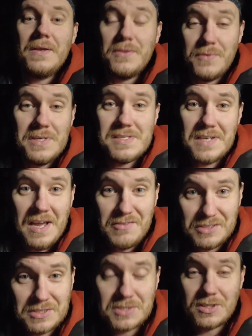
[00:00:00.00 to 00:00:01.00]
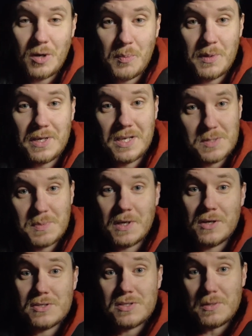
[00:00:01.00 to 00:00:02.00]
The reason I've had to stop is
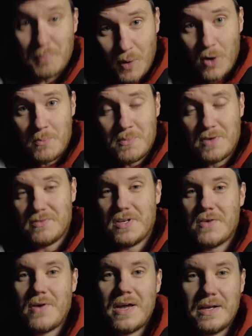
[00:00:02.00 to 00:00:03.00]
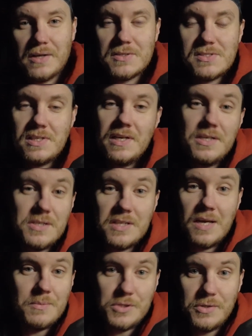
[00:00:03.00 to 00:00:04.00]
because the bottom of the Orion constellation
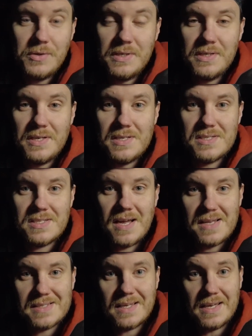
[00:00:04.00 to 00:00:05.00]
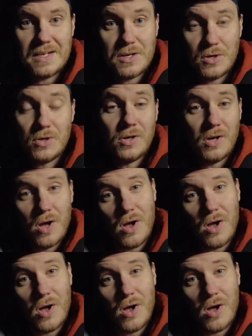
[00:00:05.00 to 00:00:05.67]
that I'm shooting is starting to get cut